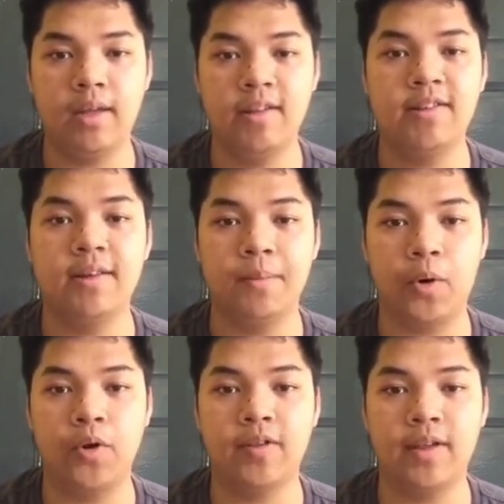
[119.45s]
is the
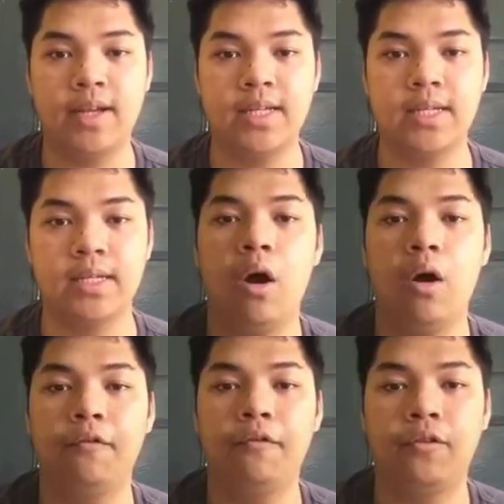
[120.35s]
process
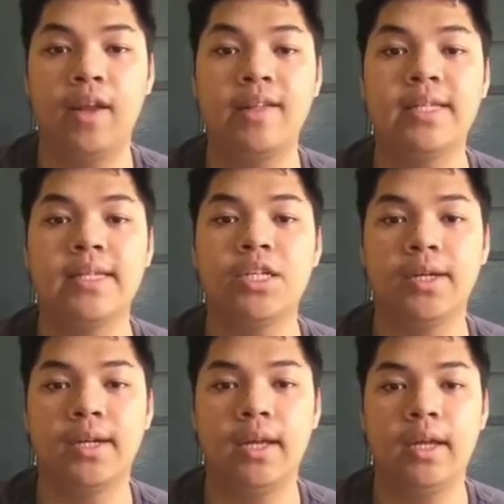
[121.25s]
of
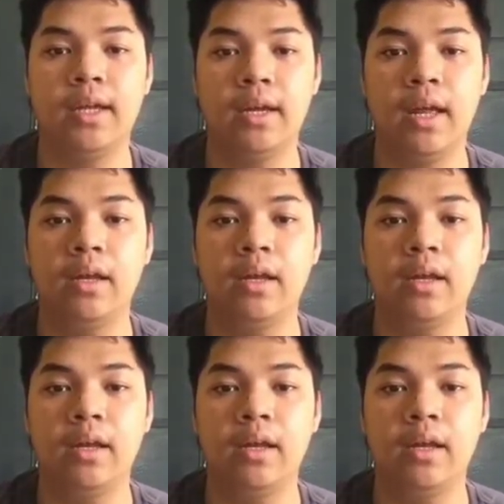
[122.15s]
transitioning